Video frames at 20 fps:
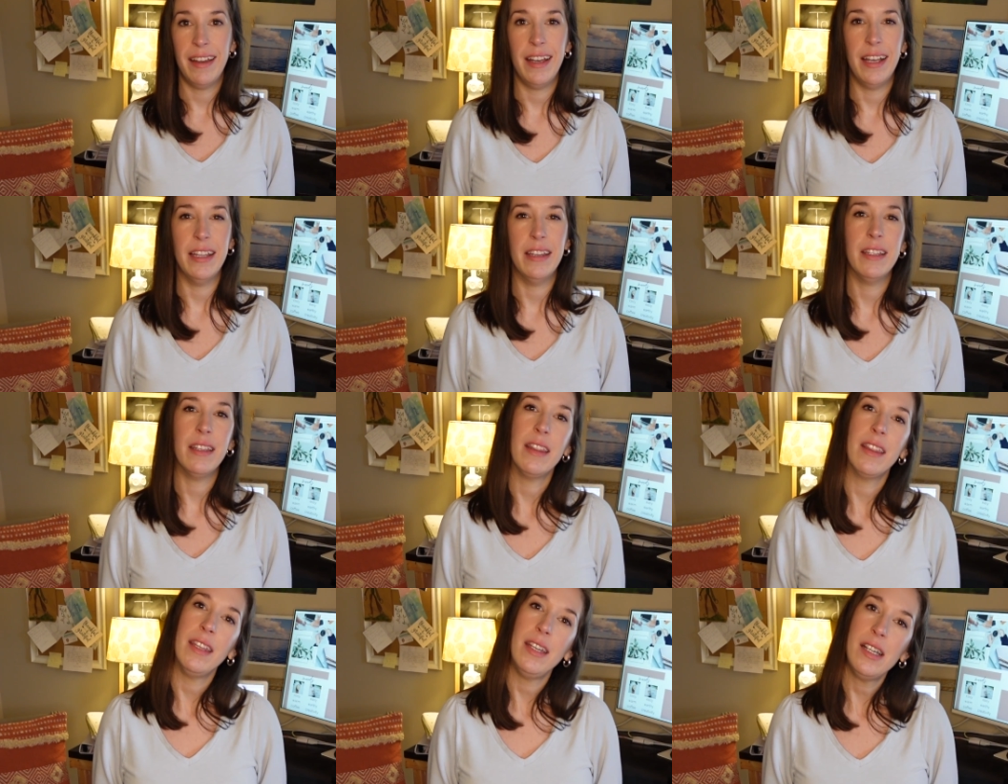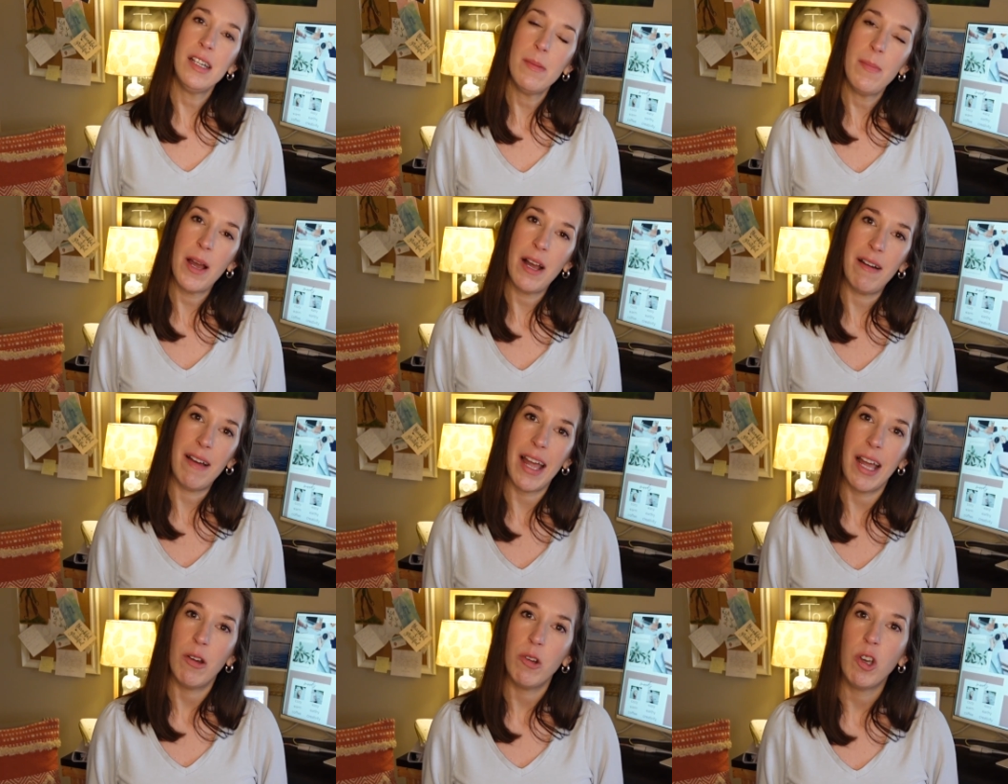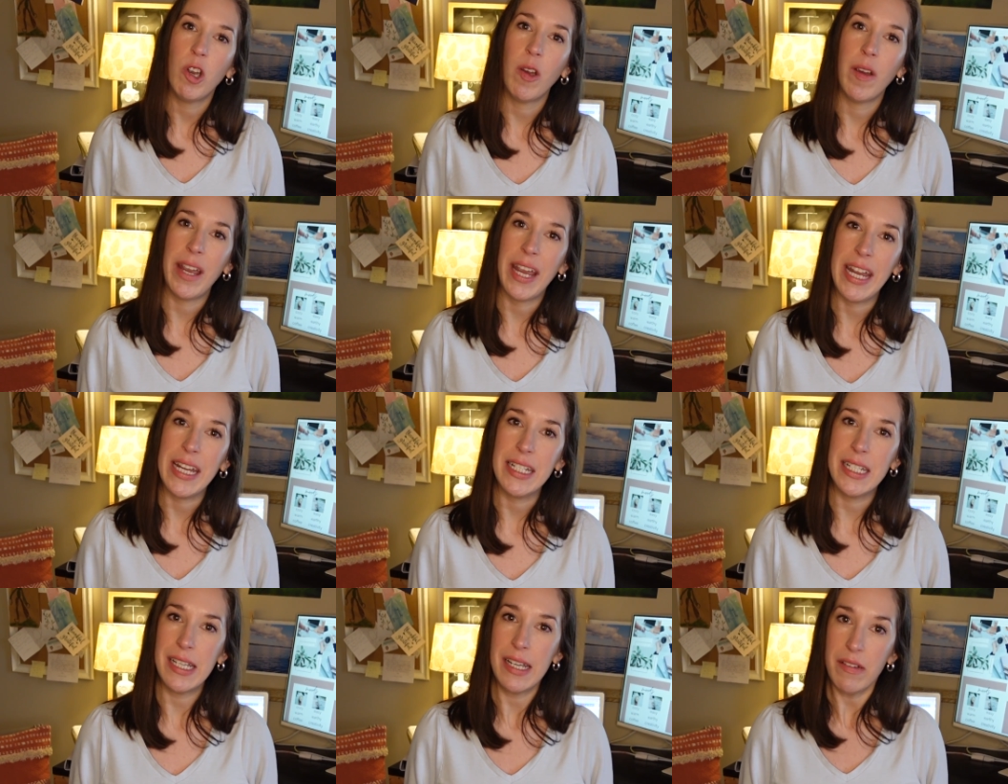and then think about how
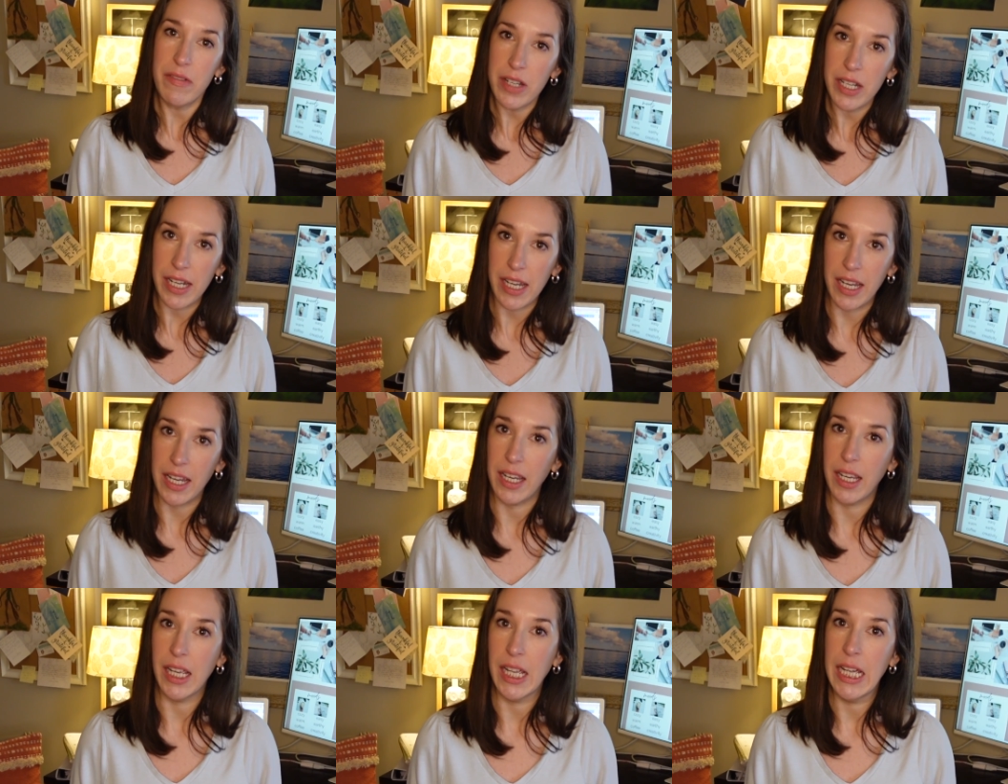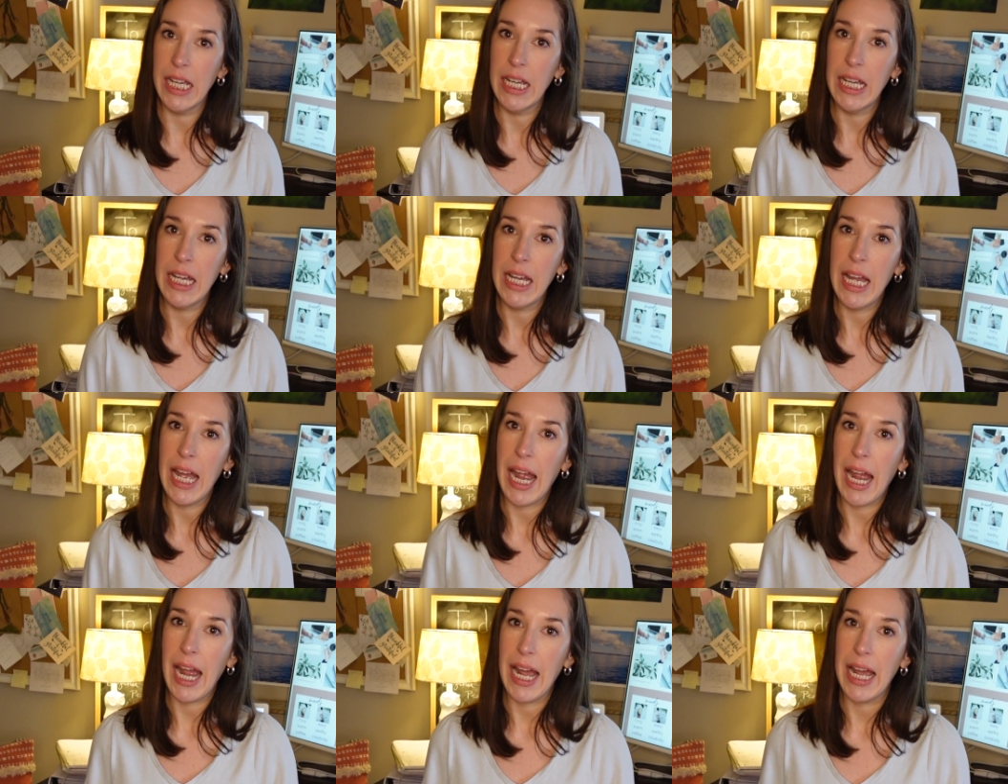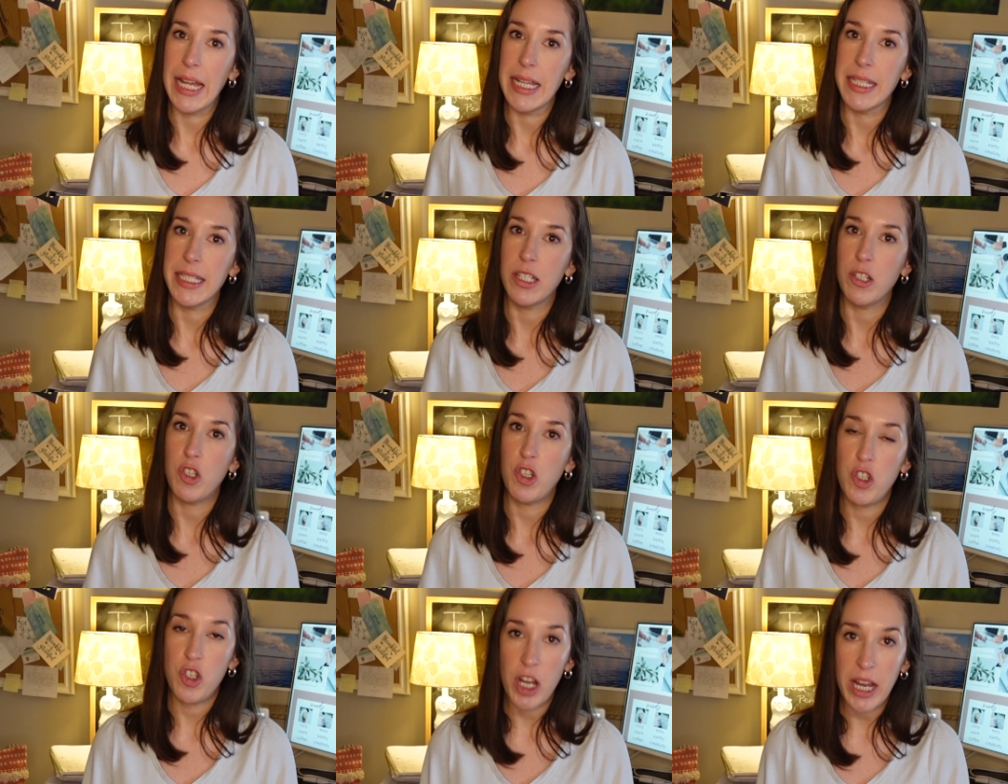creativity has
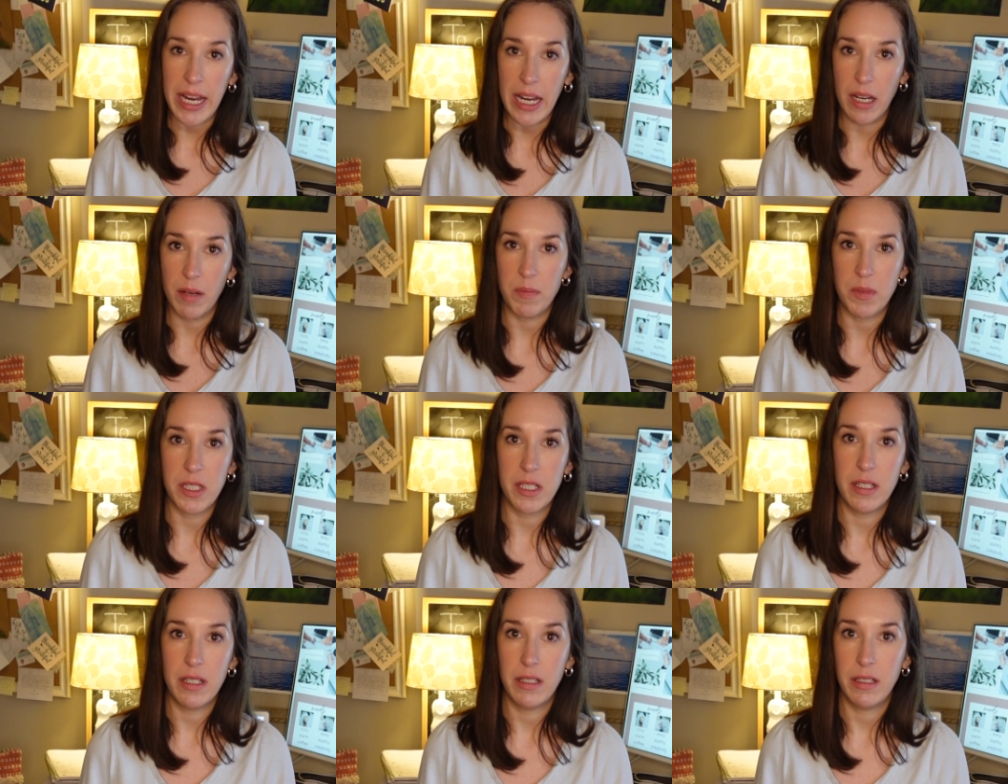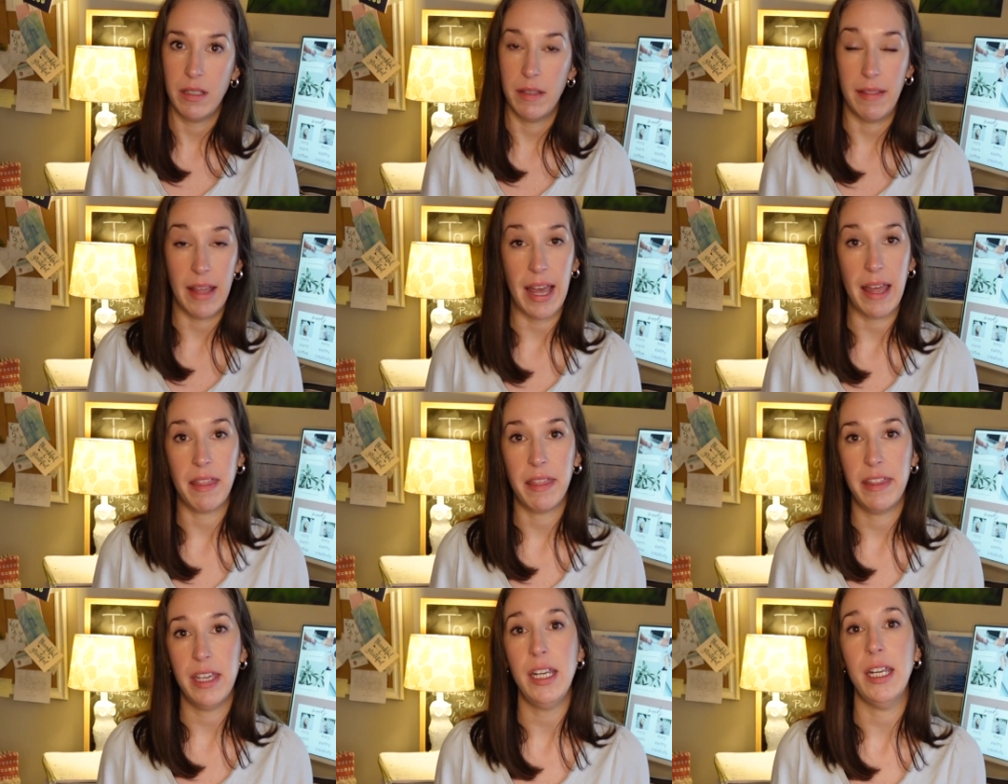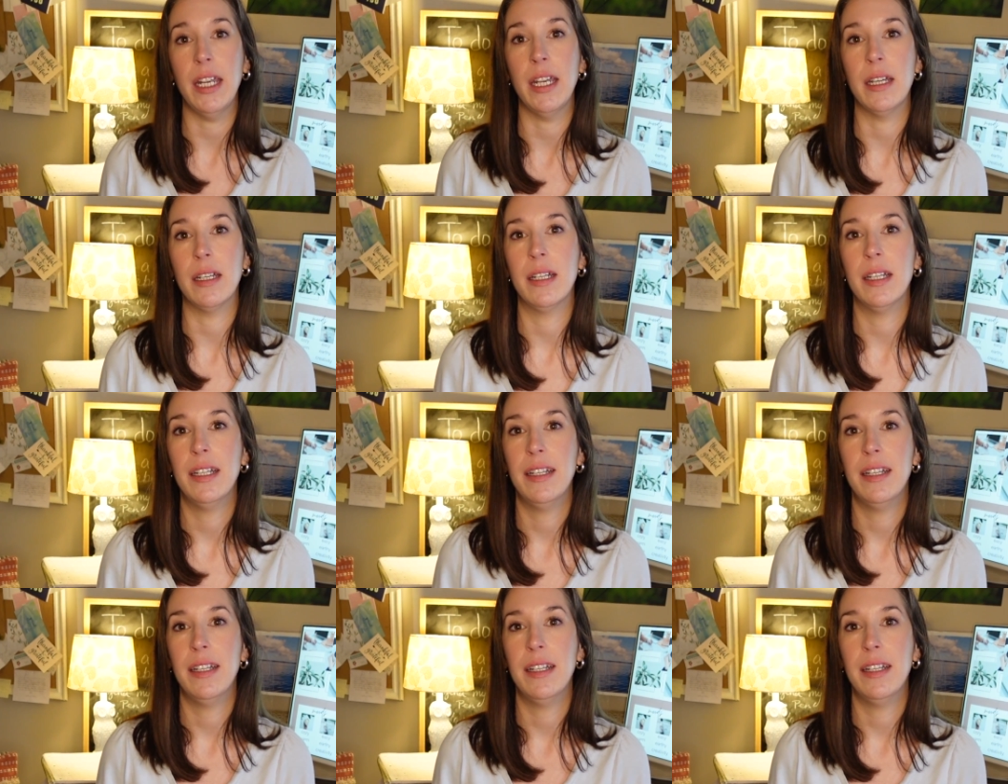shaped that thing.